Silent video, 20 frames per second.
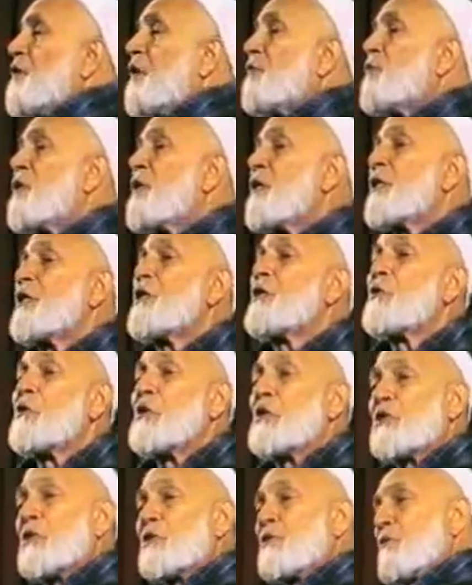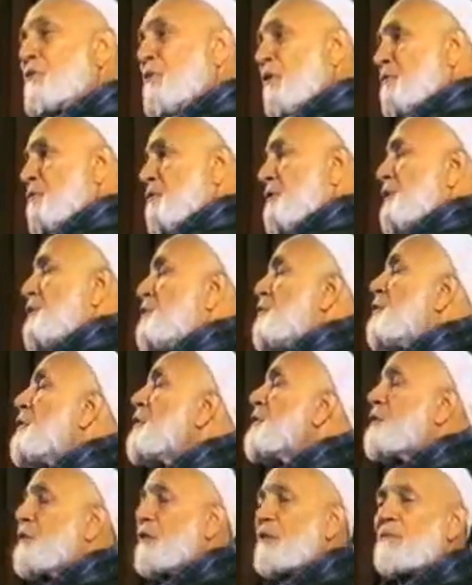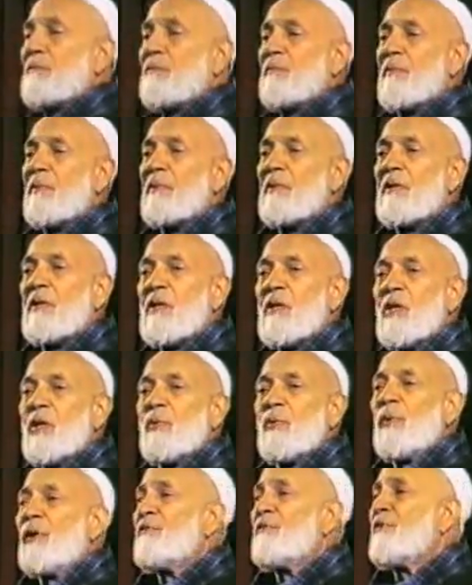we had to learn Indonesian to talk to the Indonesian. When